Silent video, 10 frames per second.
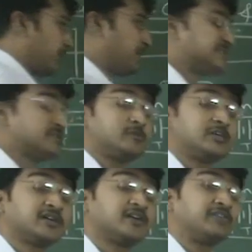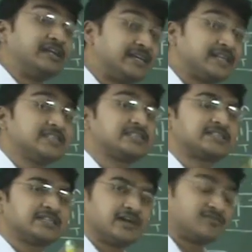measurement of
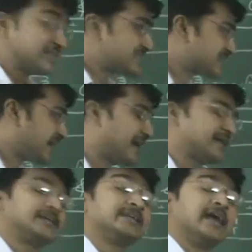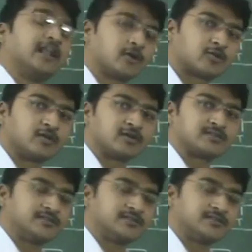intensity of the scattered electrons